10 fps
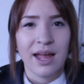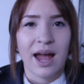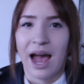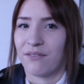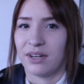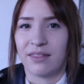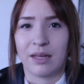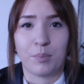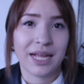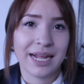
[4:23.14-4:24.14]
have
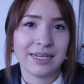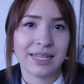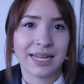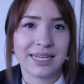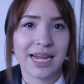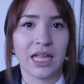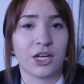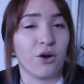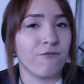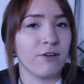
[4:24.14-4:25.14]
anything planned that day, like
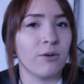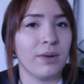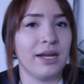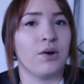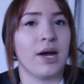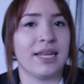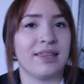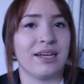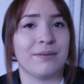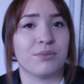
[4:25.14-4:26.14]
no filming, no
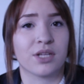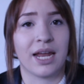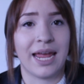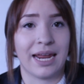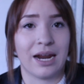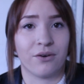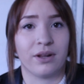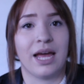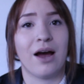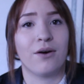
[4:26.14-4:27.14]
anything, and I'm just kind of hanging out
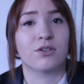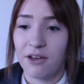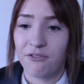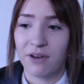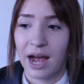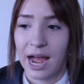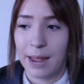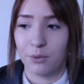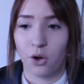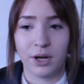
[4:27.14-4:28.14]
around the house. If
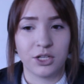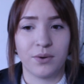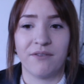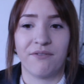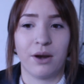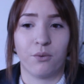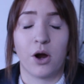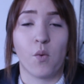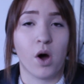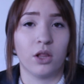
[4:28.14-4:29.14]
I'm going to an event where
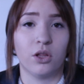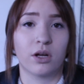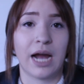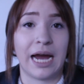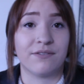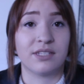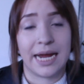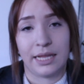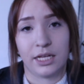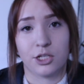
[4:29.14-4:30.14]
I want to look kind of
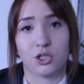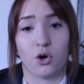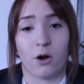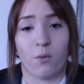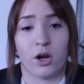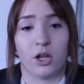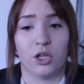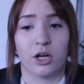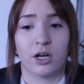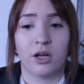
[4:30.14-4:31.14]
stylish, or I want to
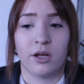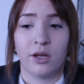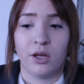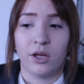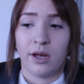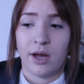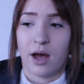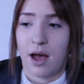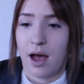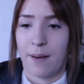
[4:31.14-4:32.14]
look,
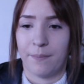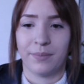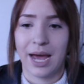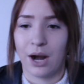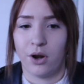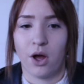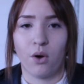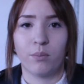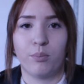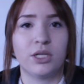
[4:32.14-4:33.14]
I don't
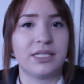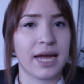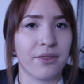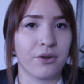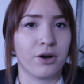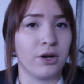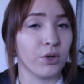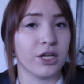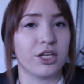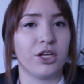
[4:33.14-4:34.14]
know, put together and
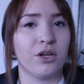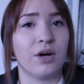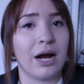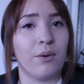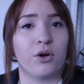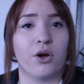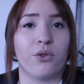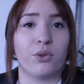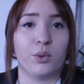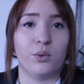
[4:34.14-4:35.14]
really cute, I will go
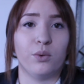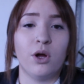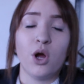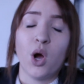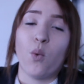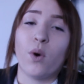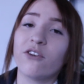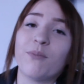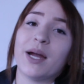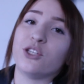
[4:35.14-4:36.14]
through one
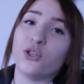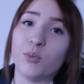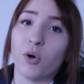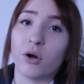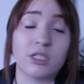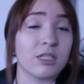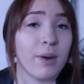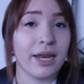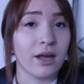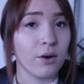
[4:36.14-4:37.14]
of my 2 boards
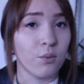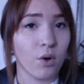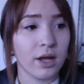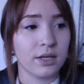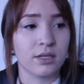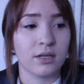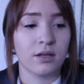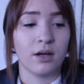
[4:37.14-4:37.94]
depending on what